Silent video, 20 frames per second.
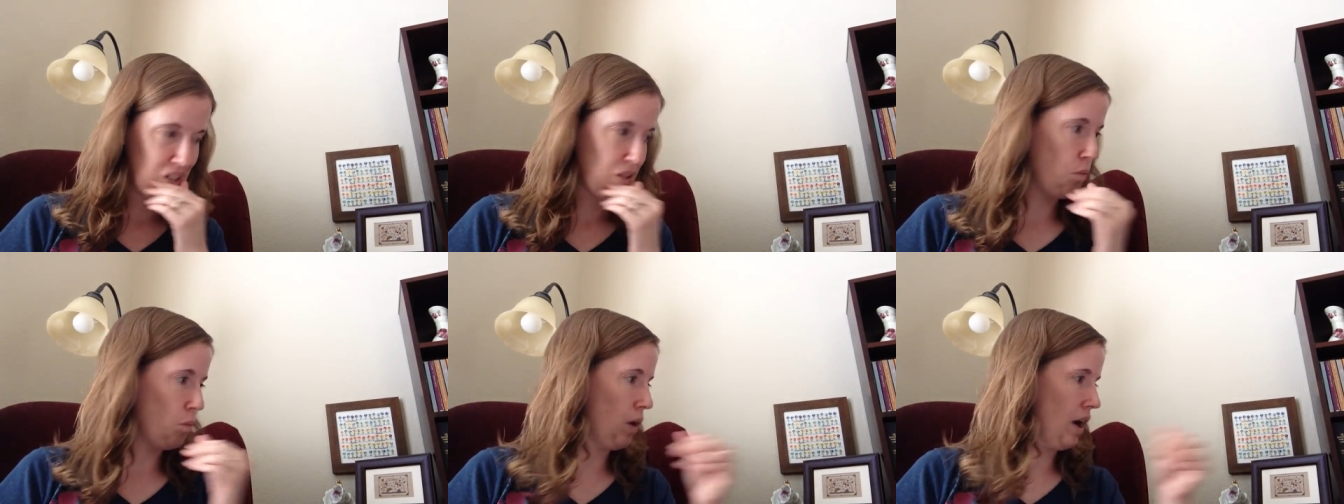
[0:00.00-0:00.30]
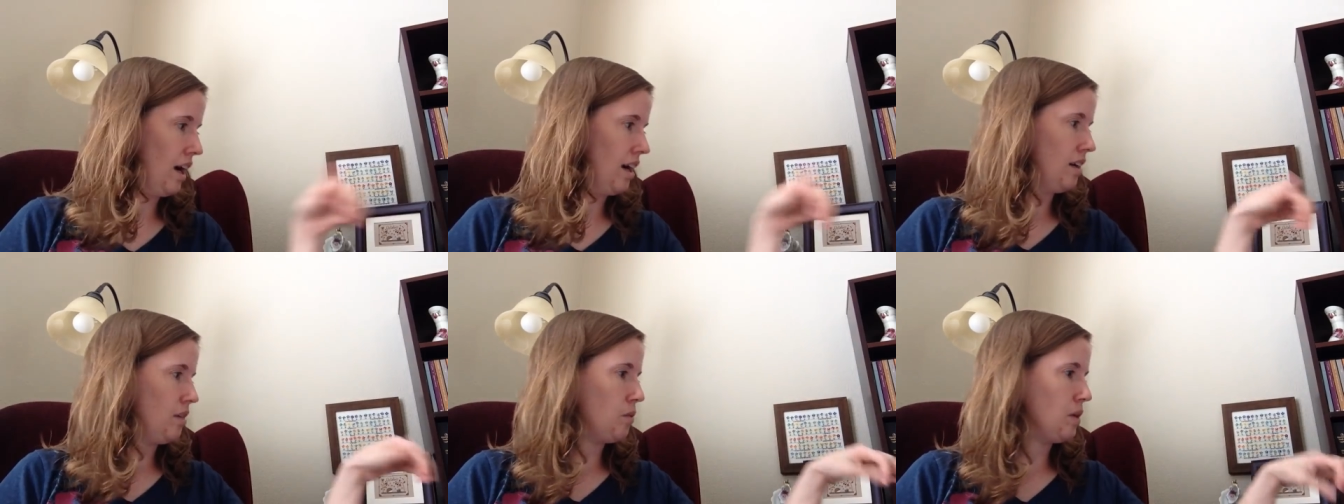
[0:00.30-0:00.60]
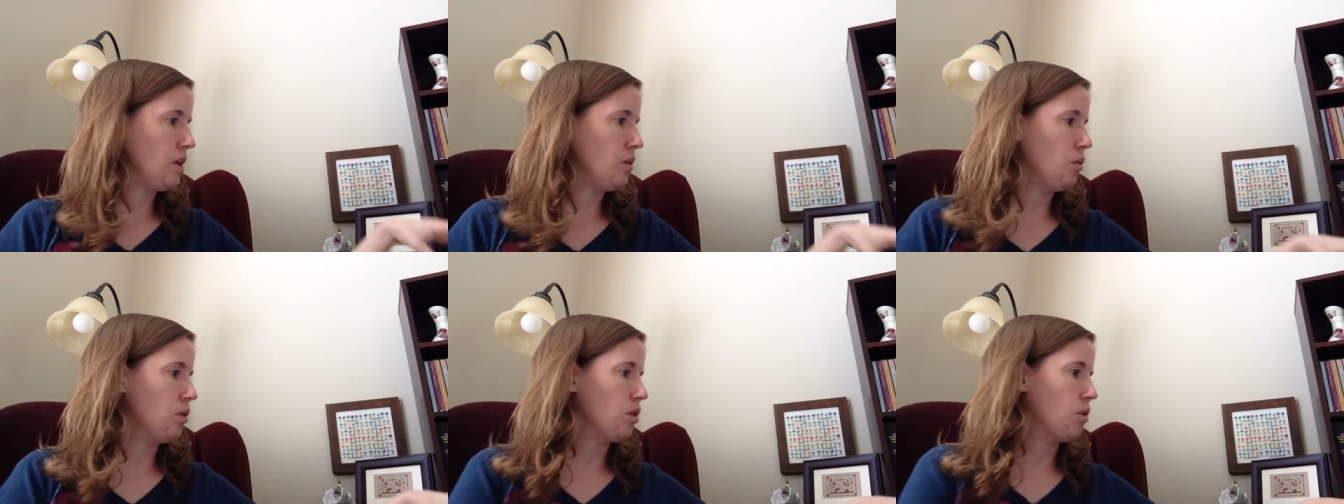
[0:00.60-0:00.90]
While
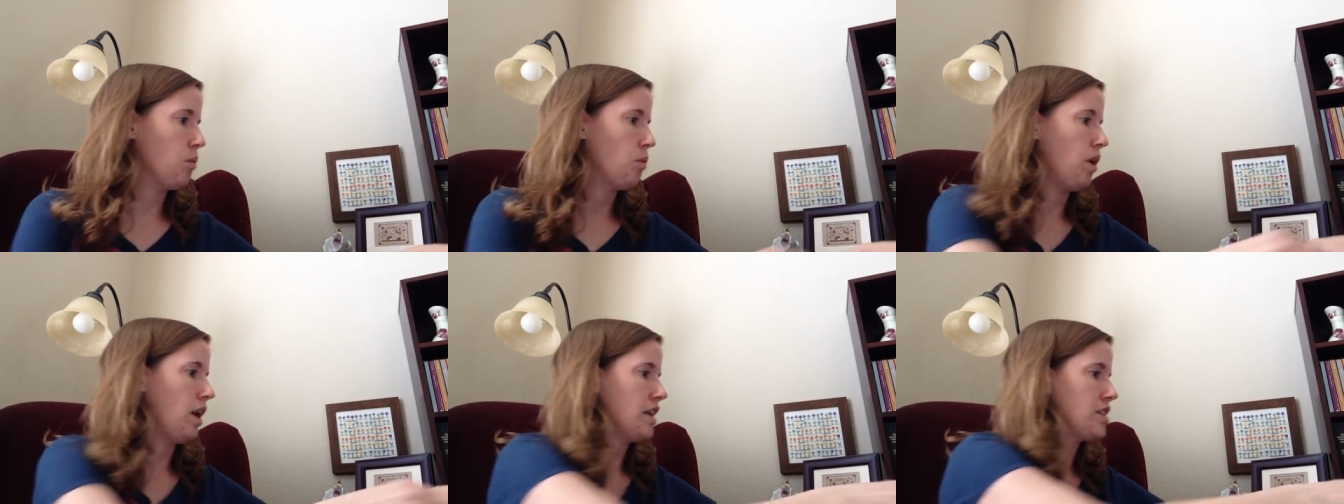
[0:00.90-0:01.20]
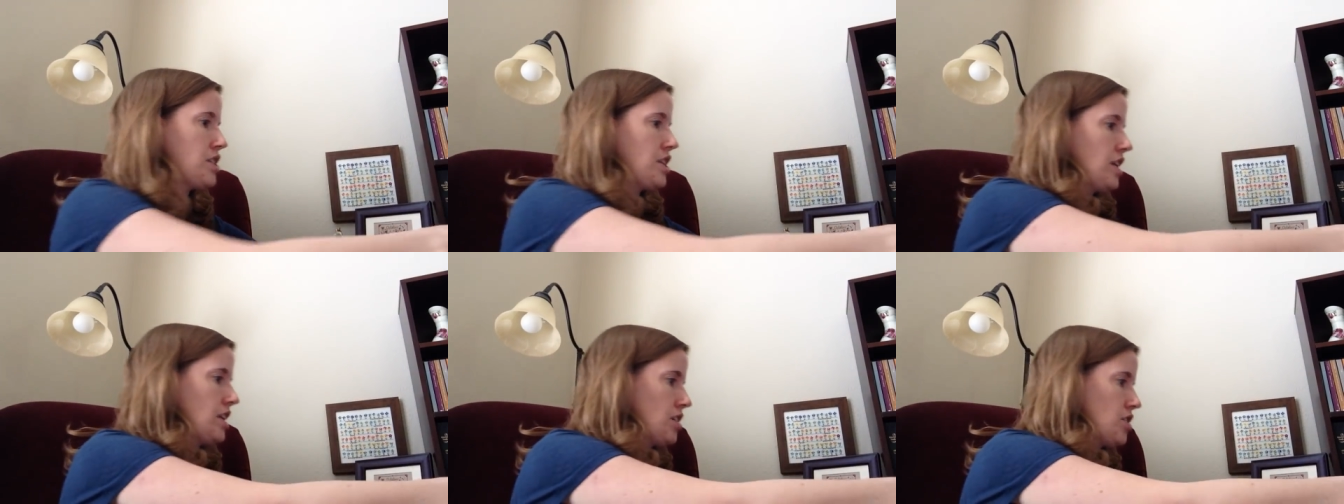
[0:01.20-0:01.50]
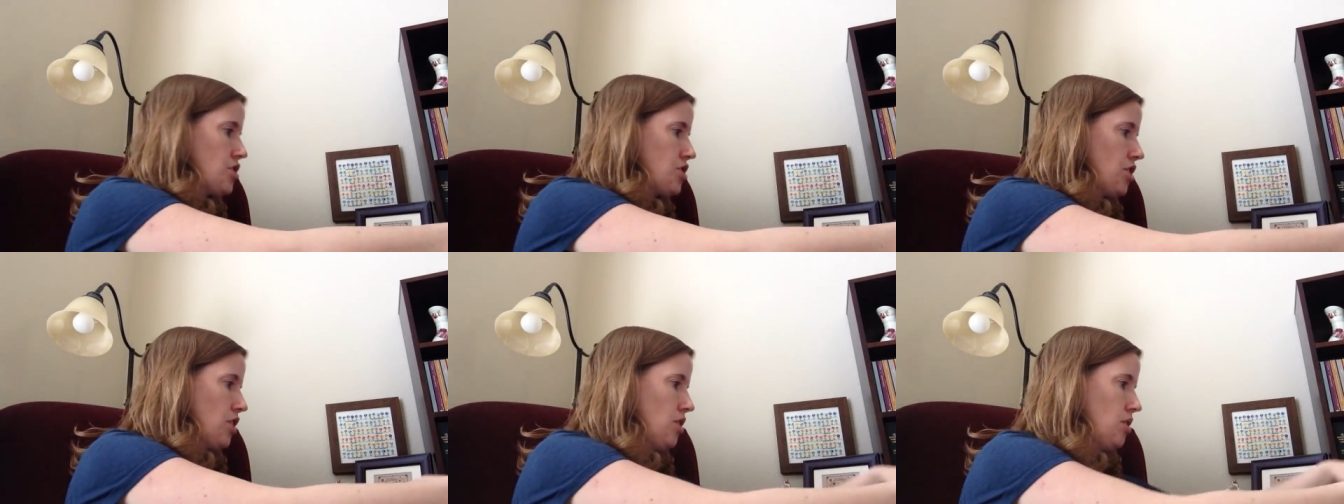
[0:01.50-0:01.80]
we were watching
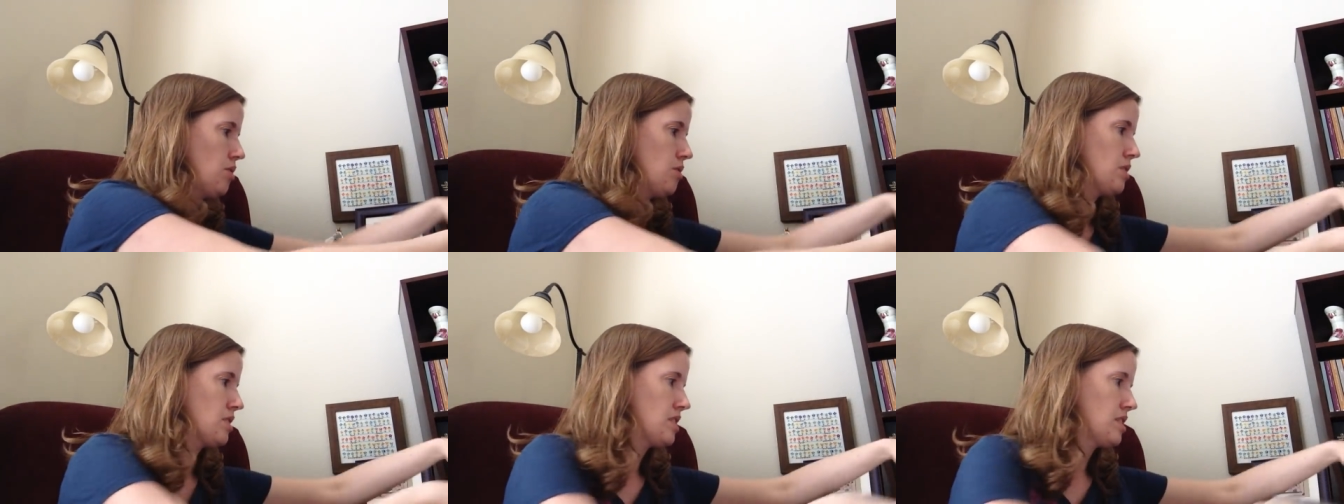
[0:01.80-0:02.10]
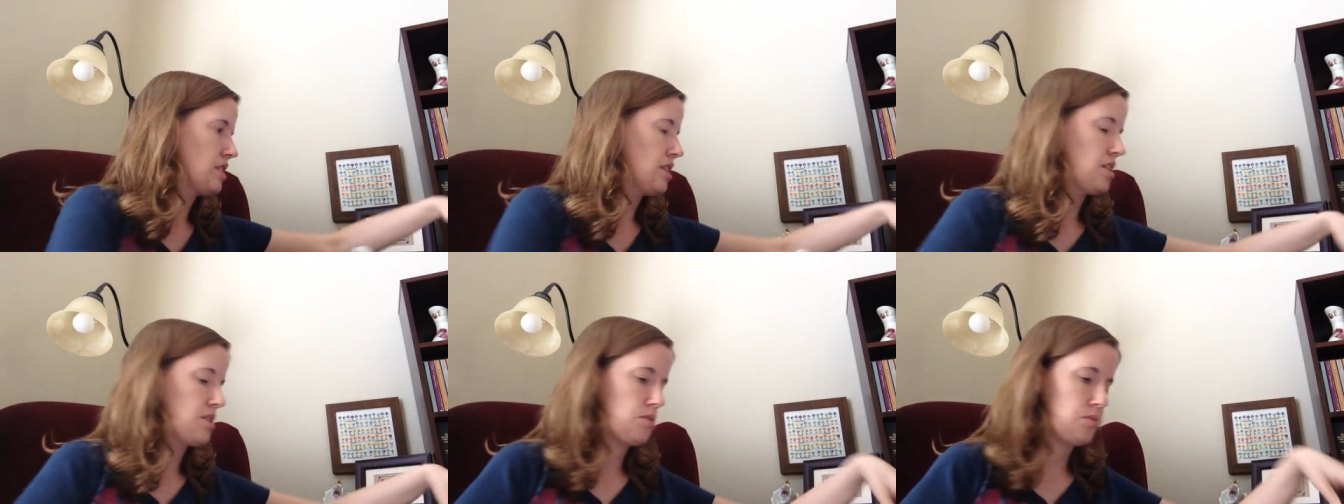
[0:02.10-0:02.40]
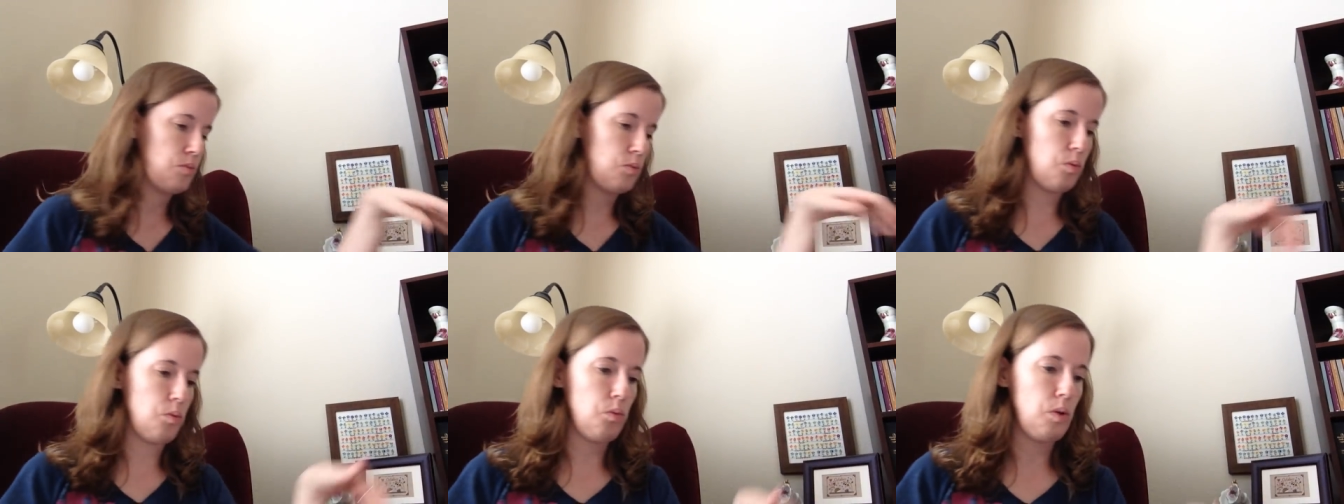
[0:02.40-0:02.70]
shows
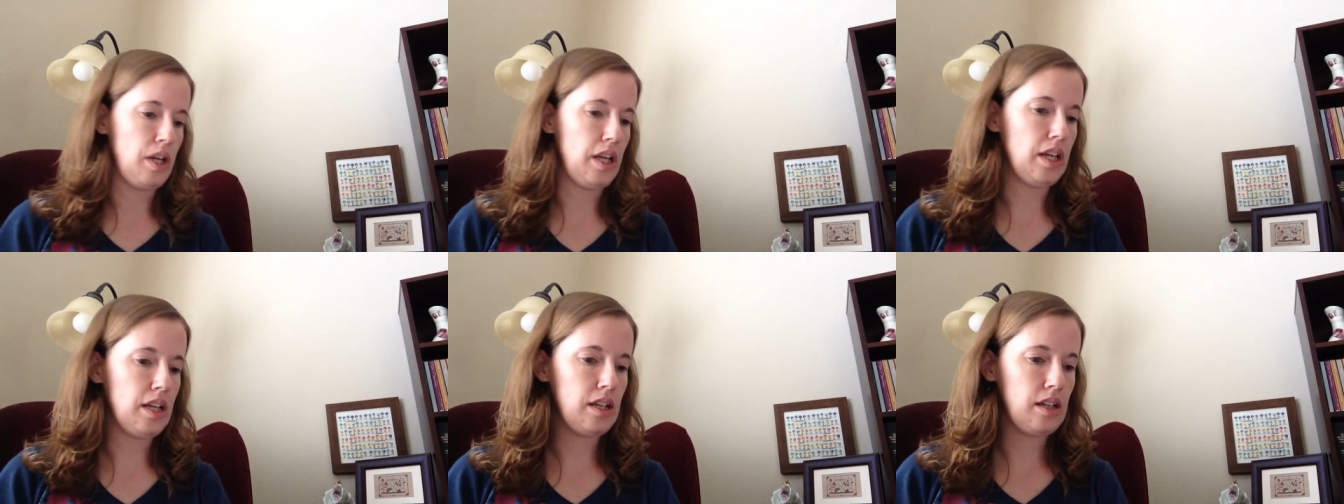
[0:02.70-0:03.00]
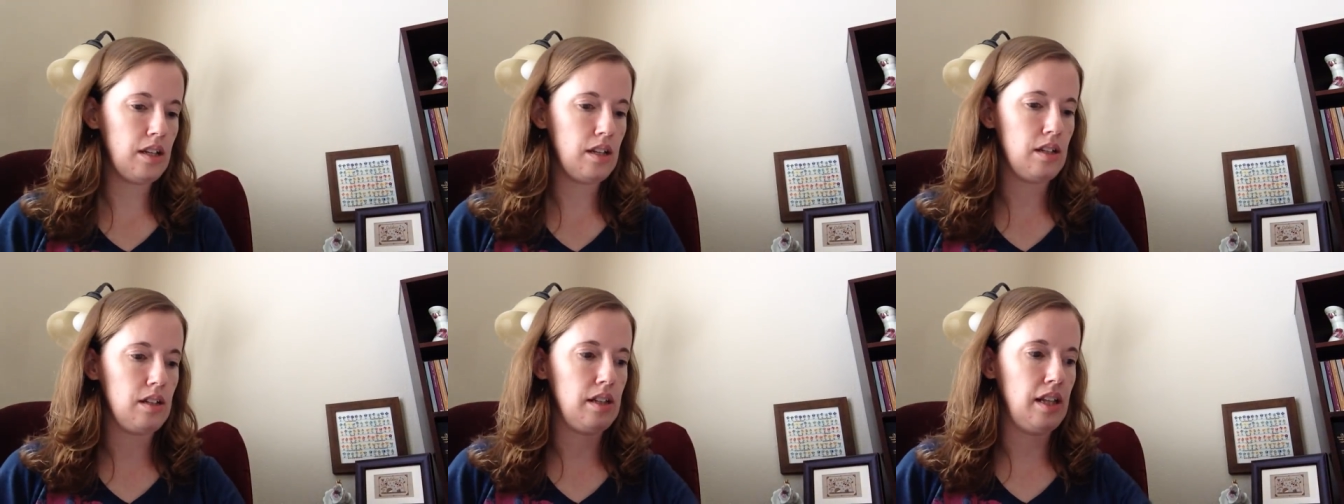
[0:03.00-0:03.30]
this week,